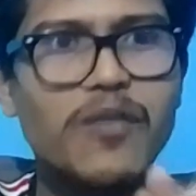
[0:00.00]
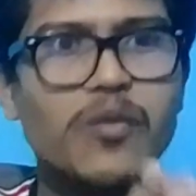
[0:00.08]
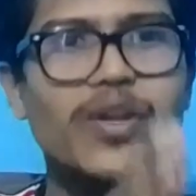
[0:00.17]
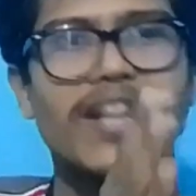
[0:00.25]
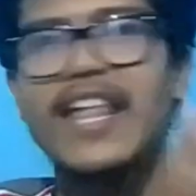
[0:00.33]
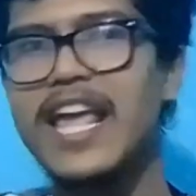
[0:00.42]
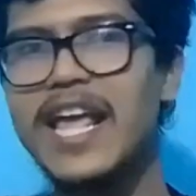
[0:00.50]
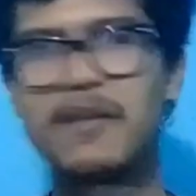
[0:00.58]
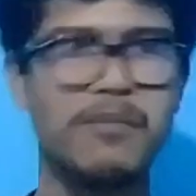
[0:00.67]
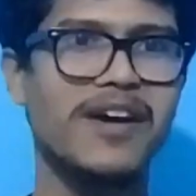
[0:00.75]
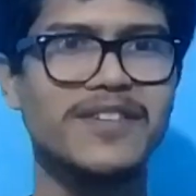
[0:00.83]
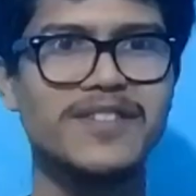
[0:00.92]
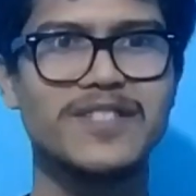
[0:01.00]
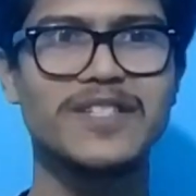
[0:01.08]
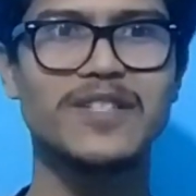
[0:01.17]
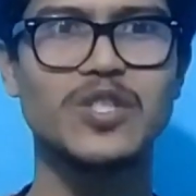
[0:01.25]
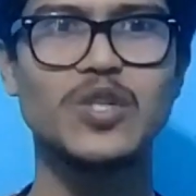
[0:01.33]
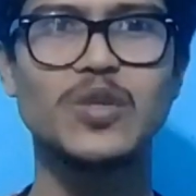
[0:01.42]
will help us
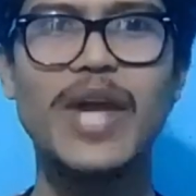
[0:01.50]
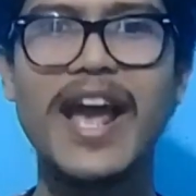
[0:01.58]
to